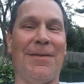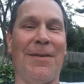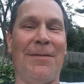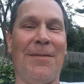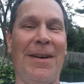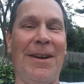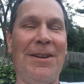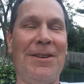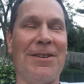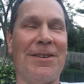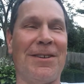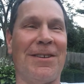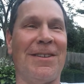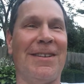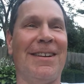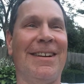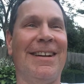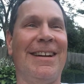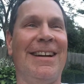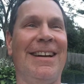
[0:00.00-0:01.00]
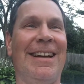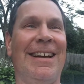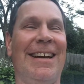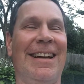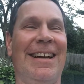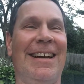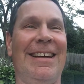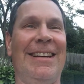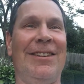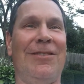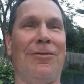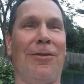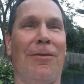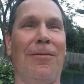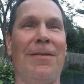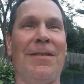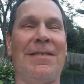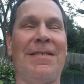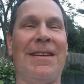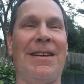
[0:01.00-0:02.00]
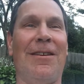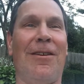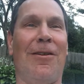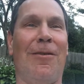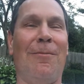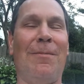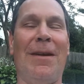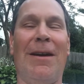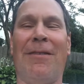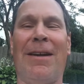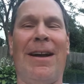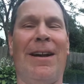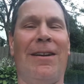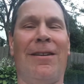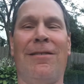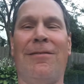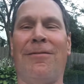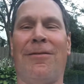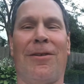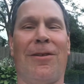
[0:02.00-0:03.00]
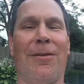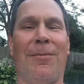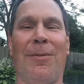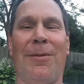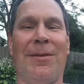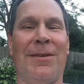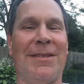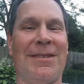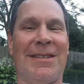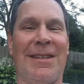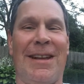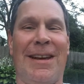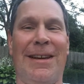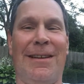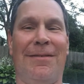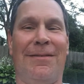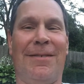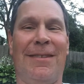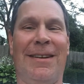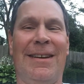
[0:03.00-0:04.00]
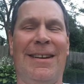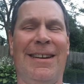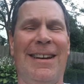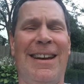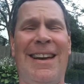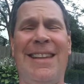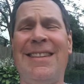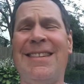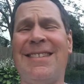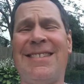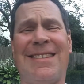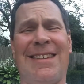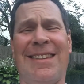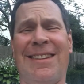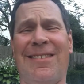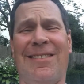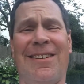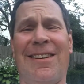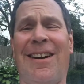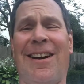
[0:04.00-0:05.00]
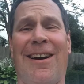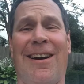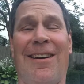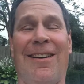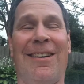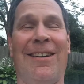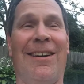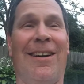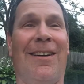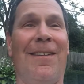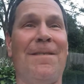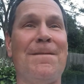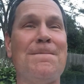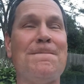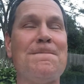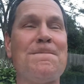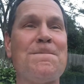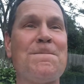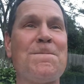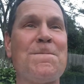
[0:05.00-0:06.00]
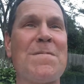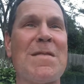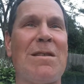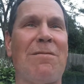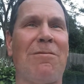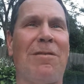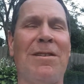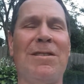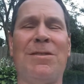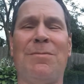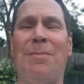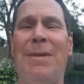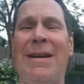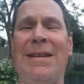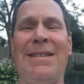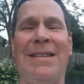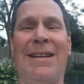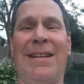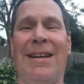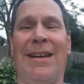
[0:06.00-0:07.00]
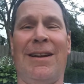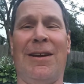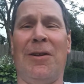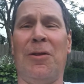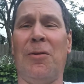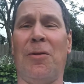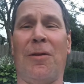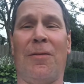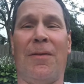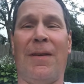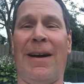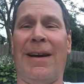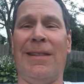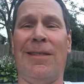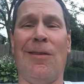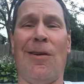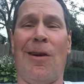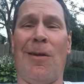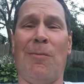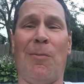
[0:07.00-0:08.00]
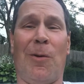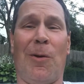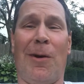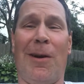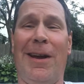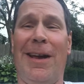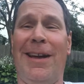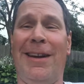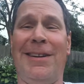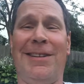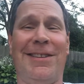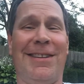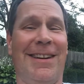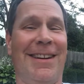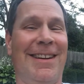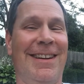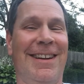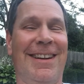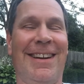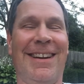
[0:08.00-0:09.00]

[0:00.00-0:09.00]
of adventure. And he drove this thing home, never had a convertible in his life. And this is a little car, you know. Runs basically on a glorified lawnmower engine.